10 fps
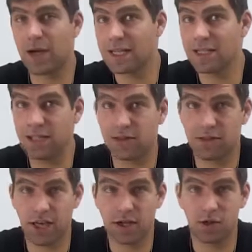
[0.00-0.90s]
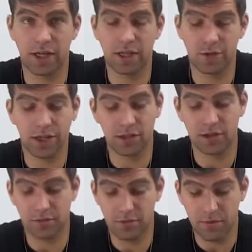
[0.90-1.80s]
IDs I
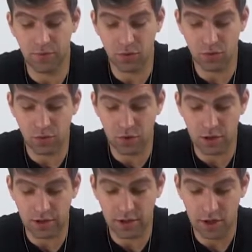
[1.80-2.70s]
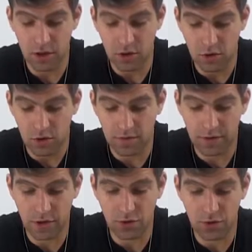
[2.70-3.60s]
created before was
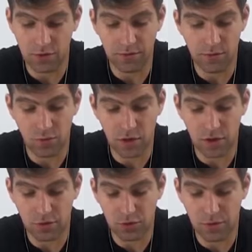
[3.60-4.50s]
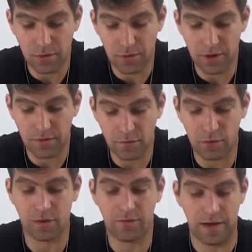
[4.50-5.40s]
video 1, 2, 3,
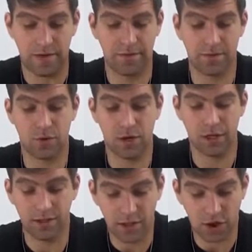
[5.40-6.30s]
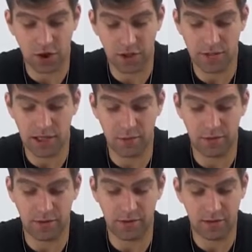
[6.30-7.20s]
4, 5. Organization, as I
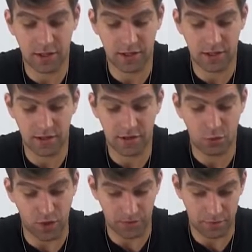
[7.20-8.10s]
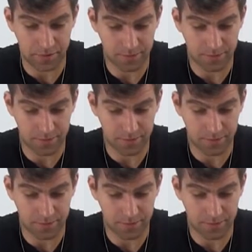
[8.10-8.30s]
previously said, is WISP.